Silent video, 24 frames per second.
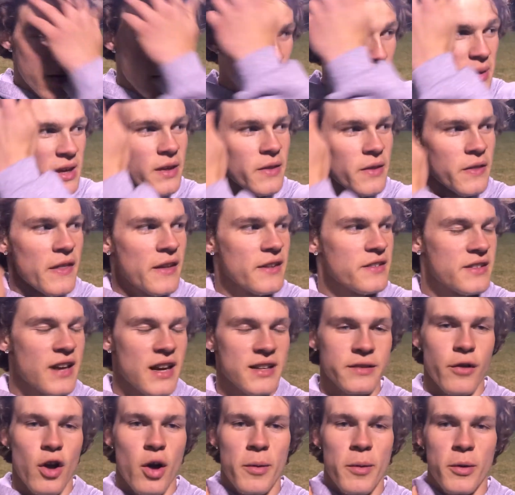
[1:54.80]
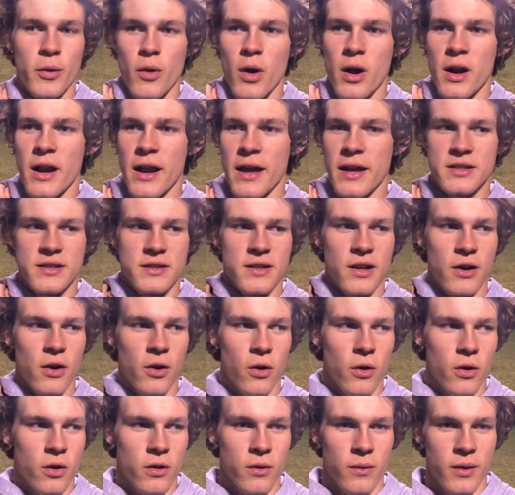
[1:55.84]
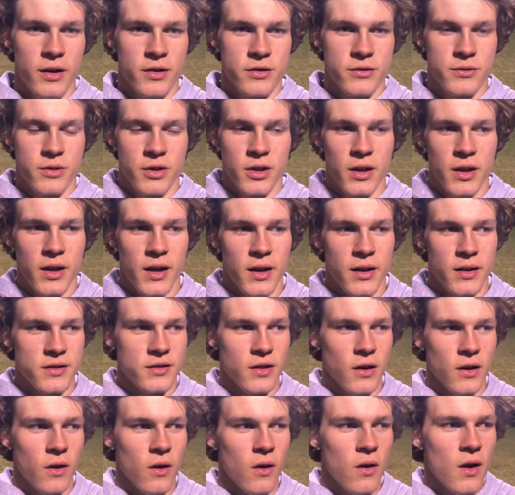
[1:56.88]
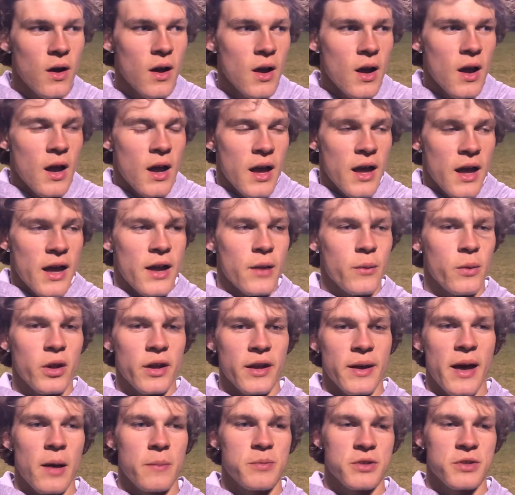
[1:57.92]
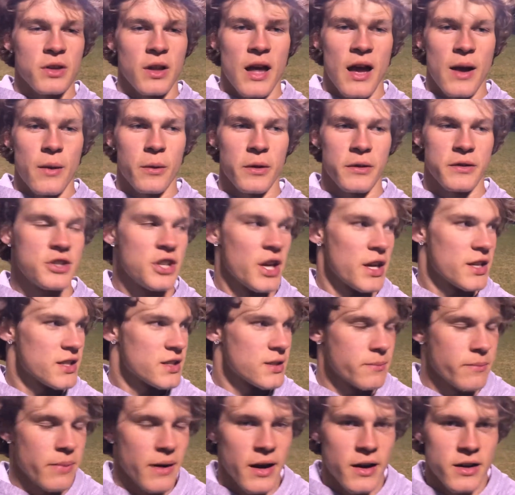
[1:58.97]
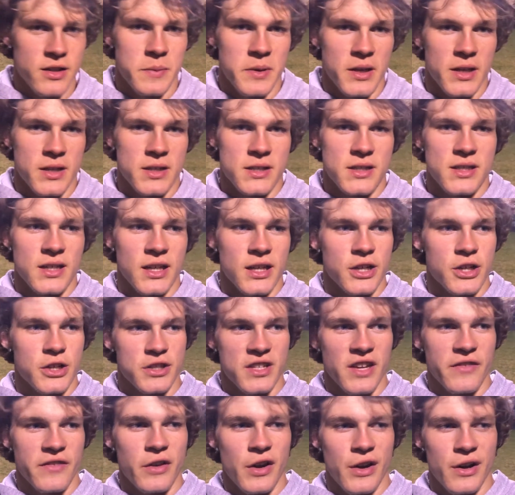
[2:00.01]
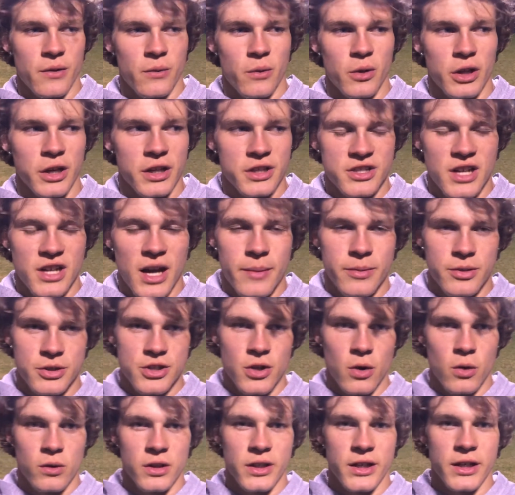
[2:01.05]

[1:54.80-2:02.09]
me, these guys have all been running 8s their whole careers, really, and so it really helps a lot with Chase and Behrens being seniors. They've done a really good job of showing